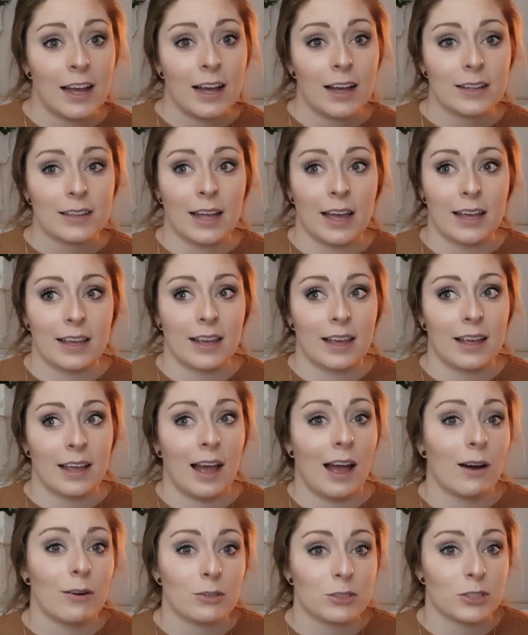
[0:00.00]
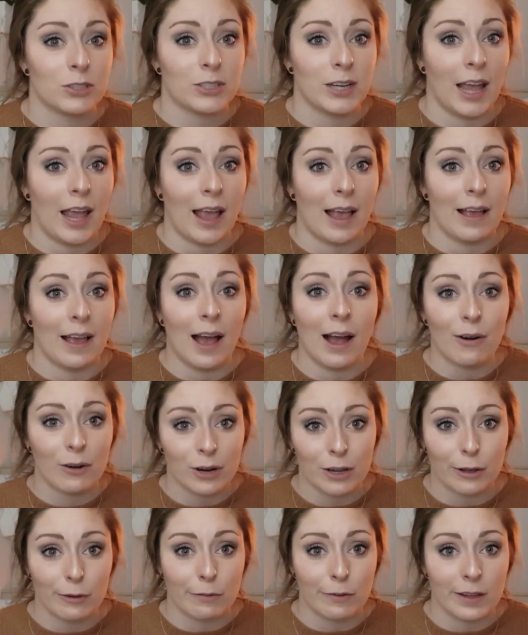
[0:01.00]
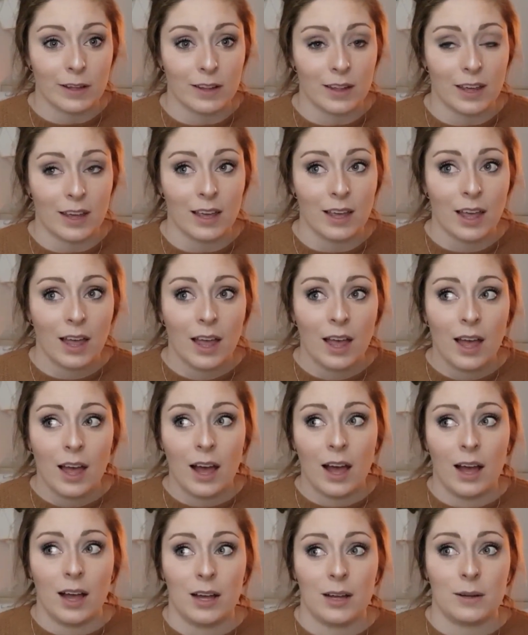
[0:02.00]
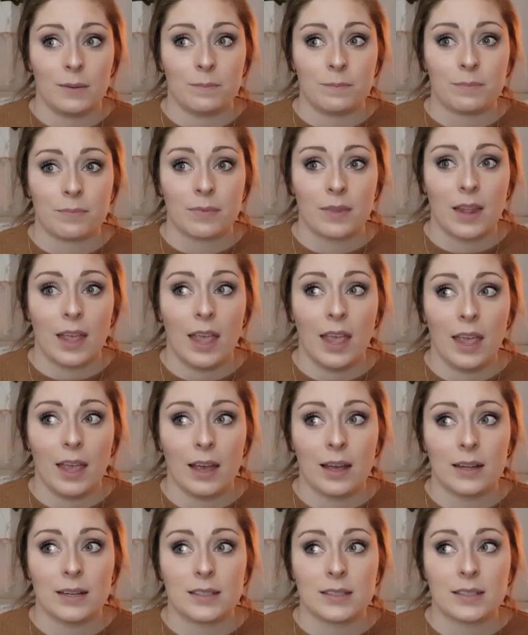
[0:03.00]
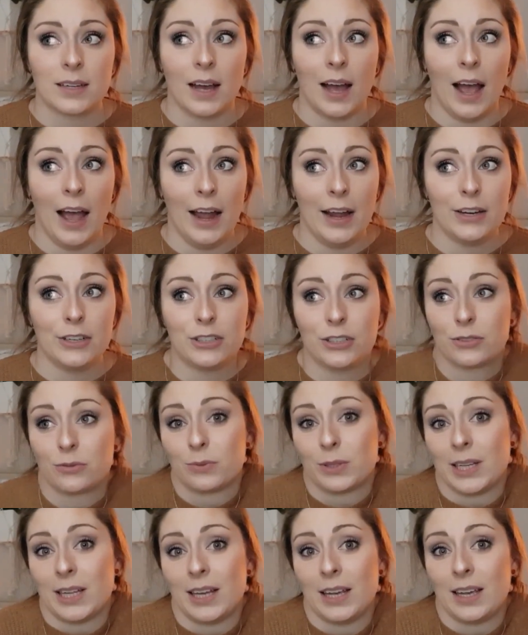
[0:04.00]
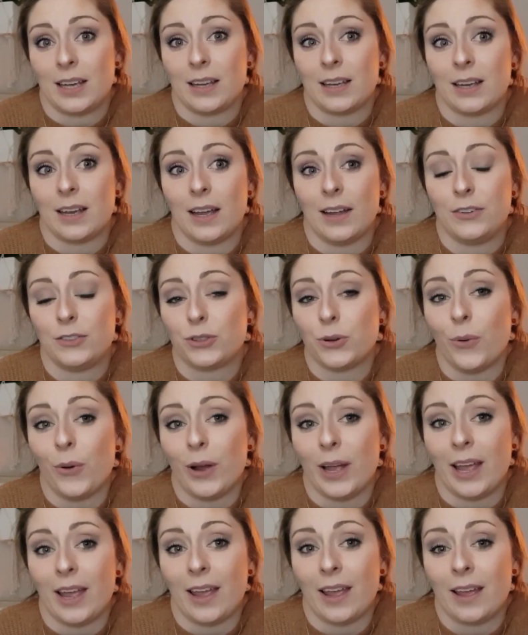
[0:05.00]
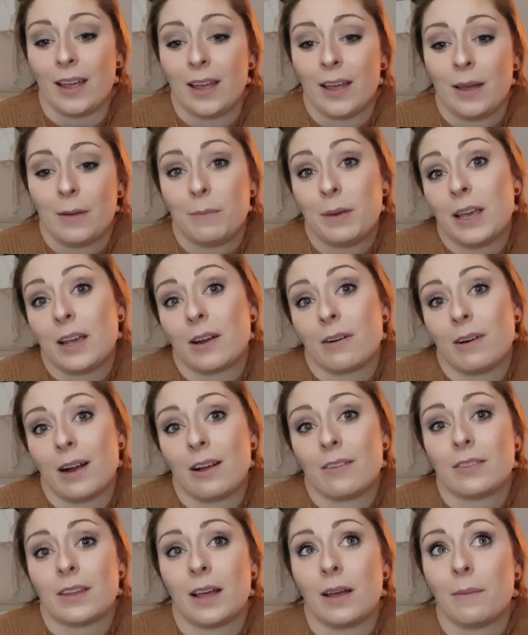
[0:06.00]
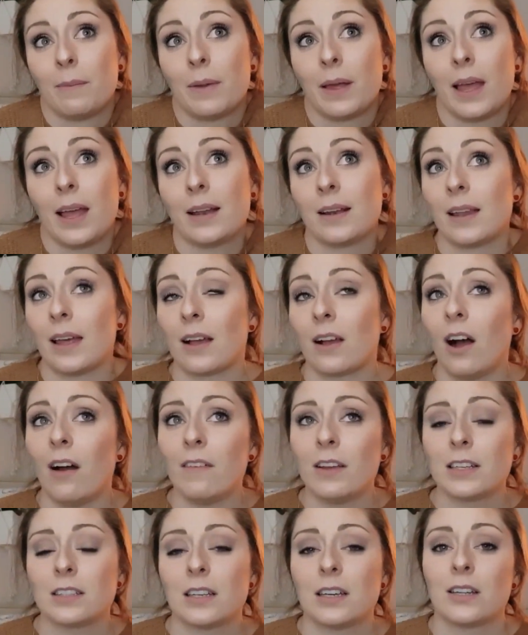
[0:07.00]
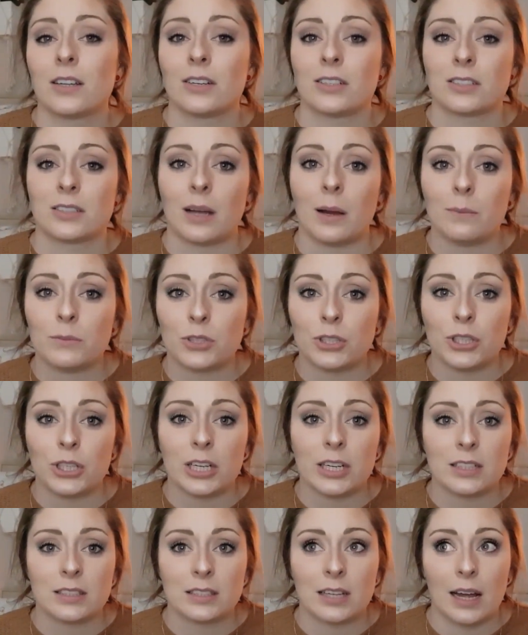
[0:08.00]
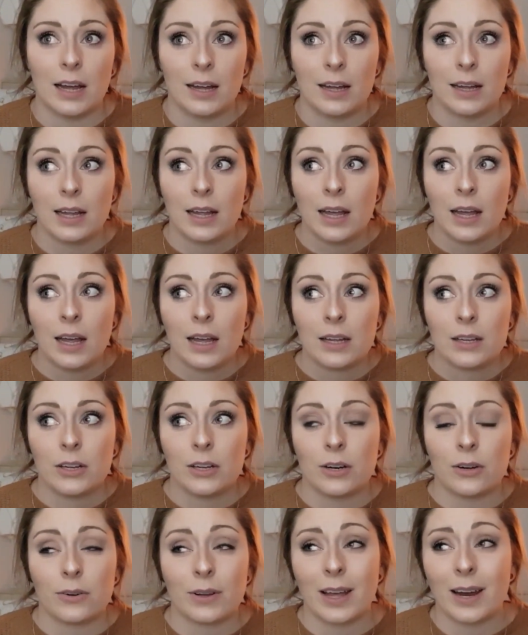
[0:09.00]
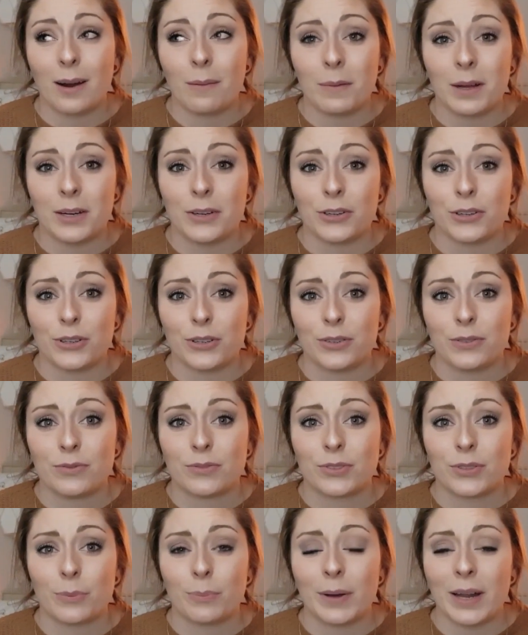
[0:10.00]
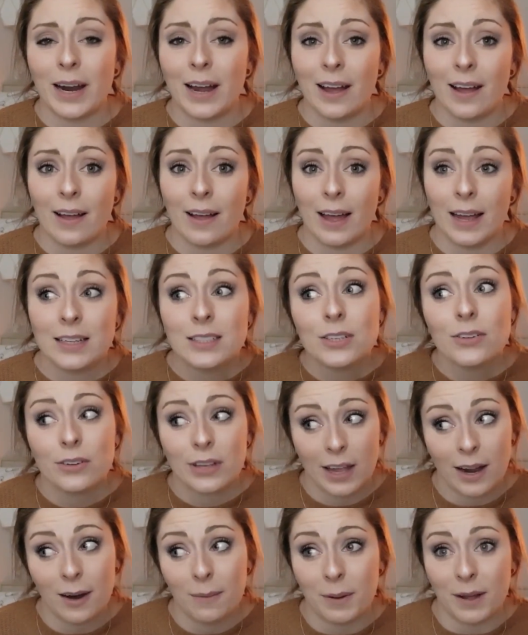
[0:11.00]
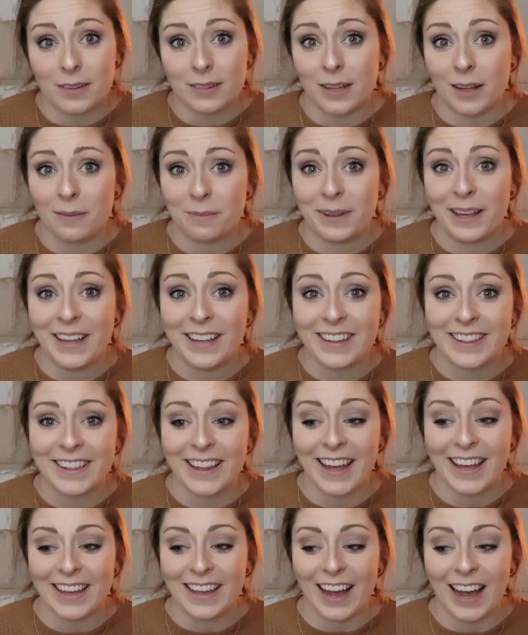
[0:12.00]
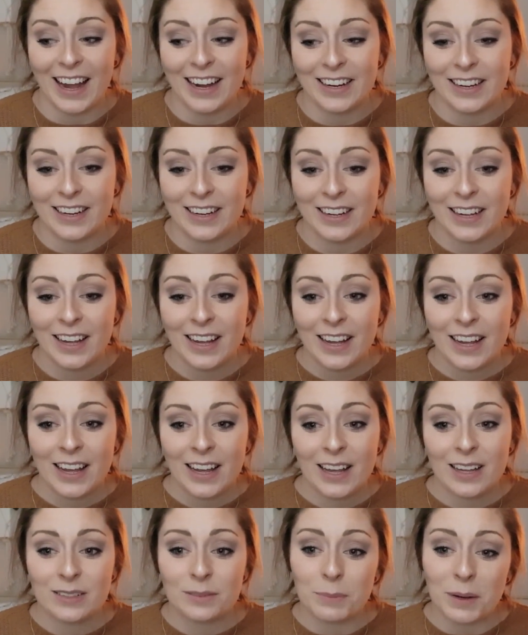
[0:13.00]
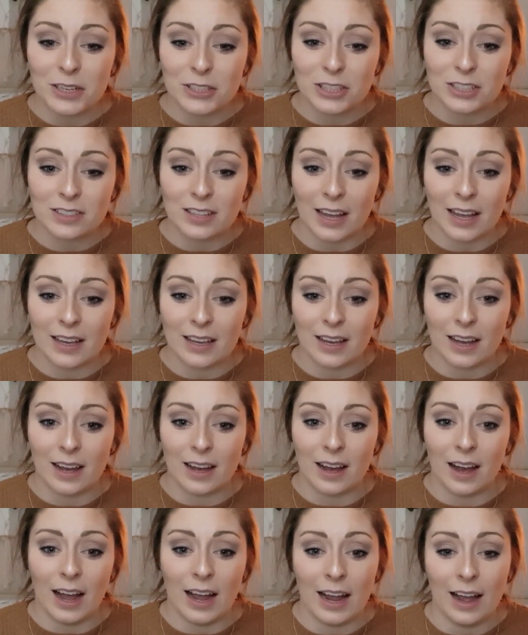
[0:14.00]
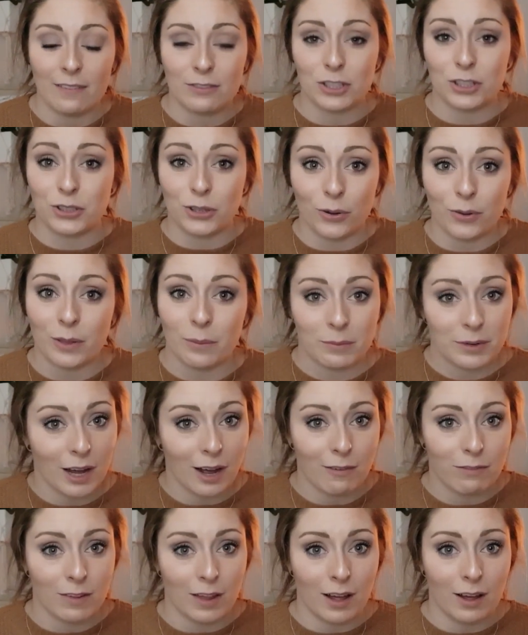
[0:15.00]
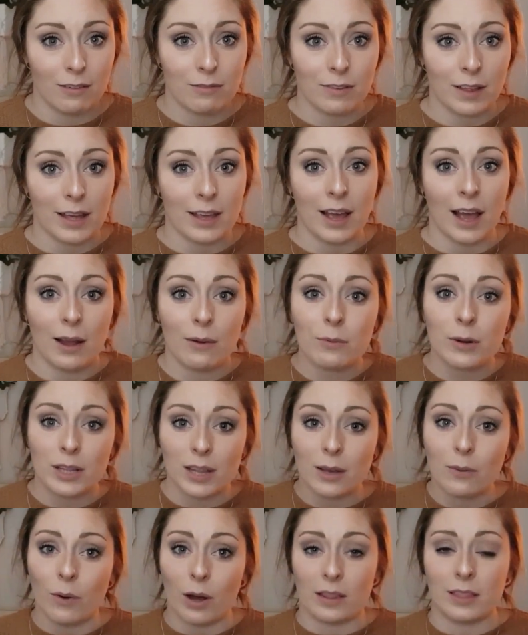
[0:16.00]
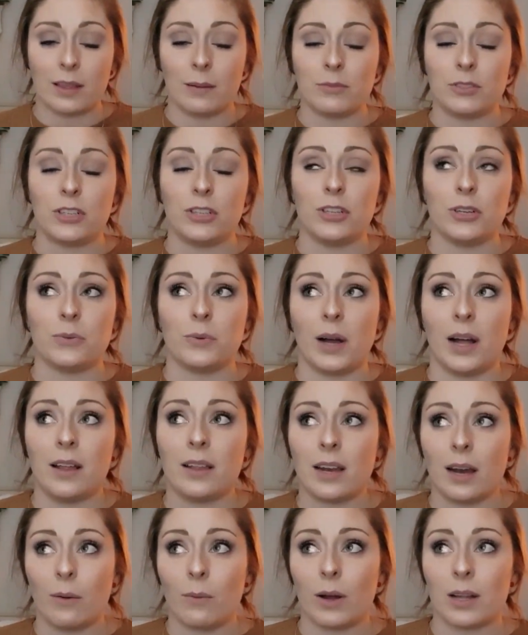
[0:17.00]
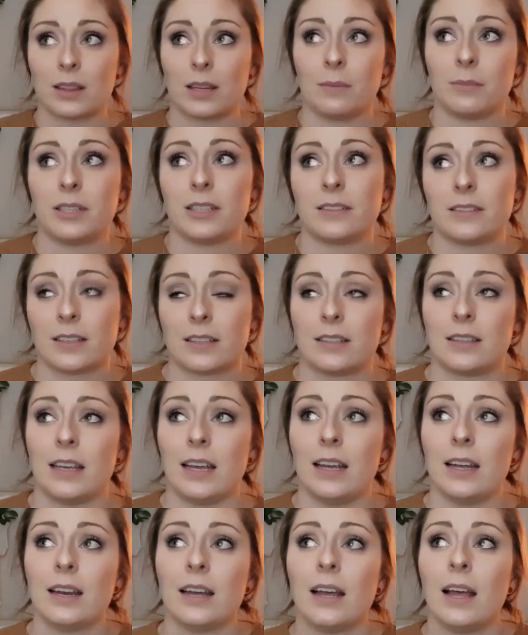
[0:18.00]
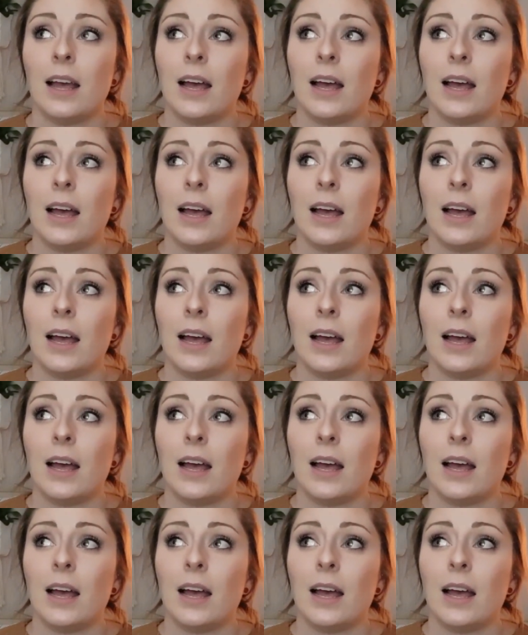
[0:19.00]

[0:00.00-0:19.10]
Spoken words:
Like how was your day? How are you feeling? And I just really enjoy being around them. And like obviously there's some students that, you know, get on my nerves, but I still care about them. Like as much as like I have to show them tough love, like I really want them to do well and I want them to succeed.